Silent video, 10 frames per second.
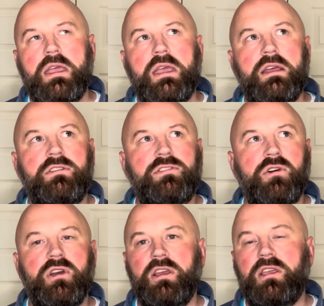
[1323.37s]
And
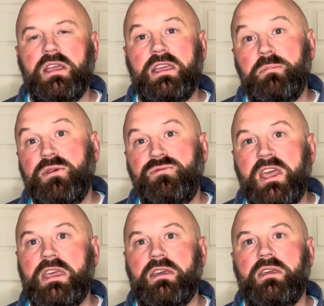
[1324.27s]
so it can be
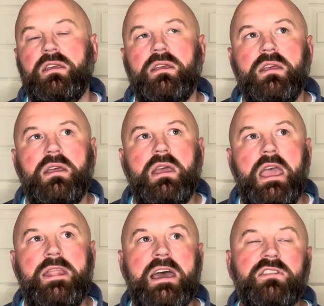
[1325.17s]
fake.
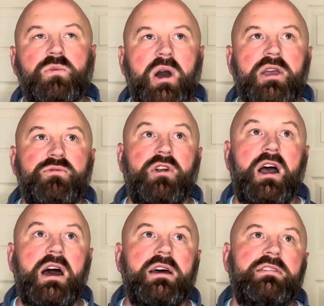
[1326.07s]
And that's why for
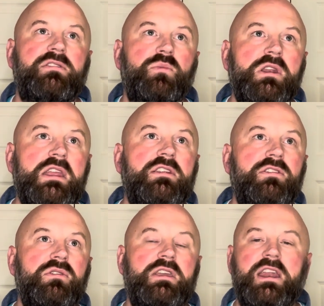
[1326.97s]
us, we need
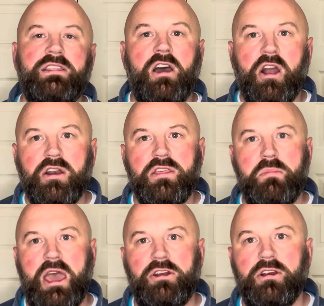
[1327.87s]
to get at the heart of the
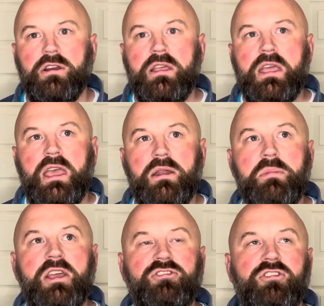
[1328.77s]
matter and
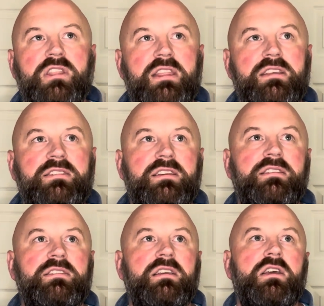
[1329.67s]
make sure that this
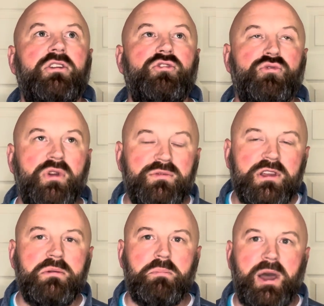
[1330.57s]
is
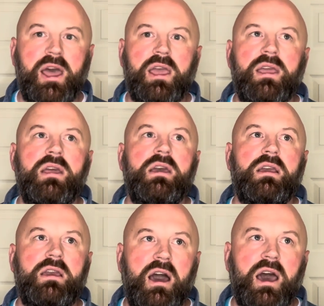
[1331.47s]
driven by
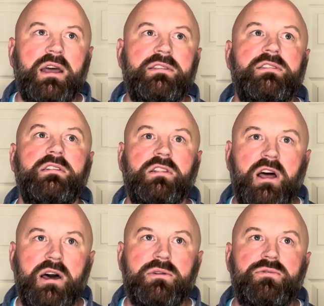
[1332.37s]
God's
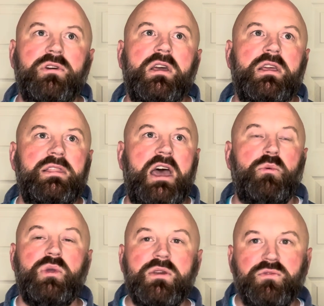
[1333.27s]
love that
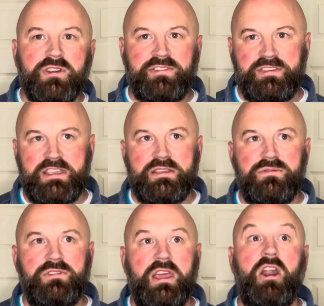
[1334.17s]
we've
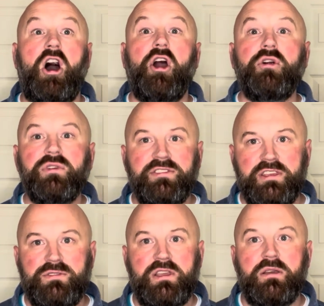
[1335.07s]
received and are
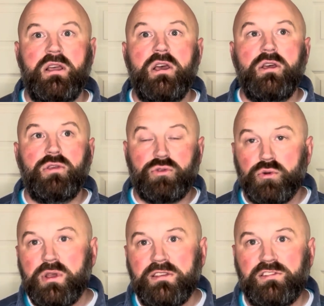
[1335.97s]
receiving
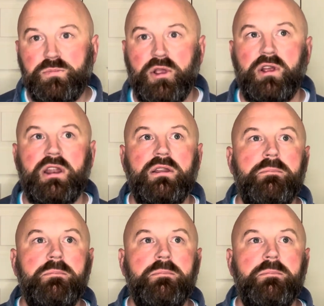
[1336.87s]
through his Spirit.